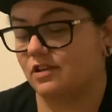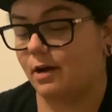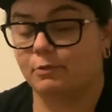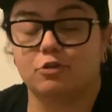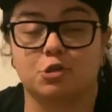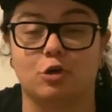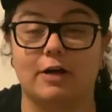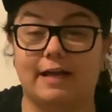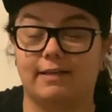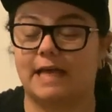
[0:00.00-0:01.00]
I'm not sure
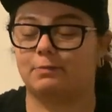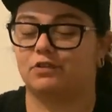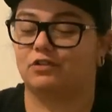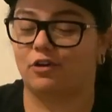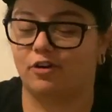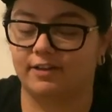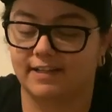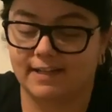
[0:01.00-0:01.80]
how Gabs has gone.